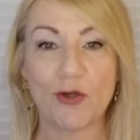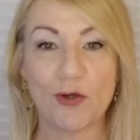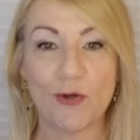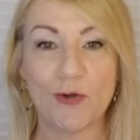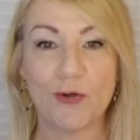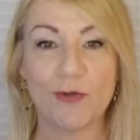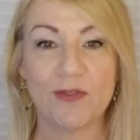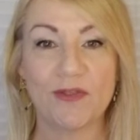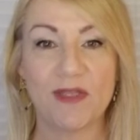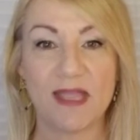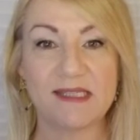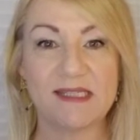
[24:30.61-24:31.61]
earth
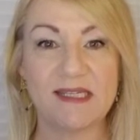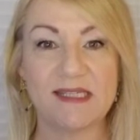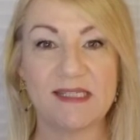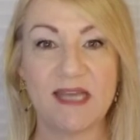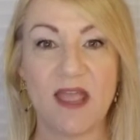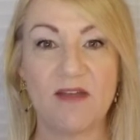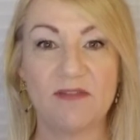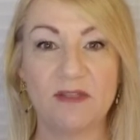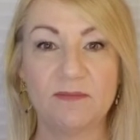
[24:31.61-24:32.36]
as it is in heaven.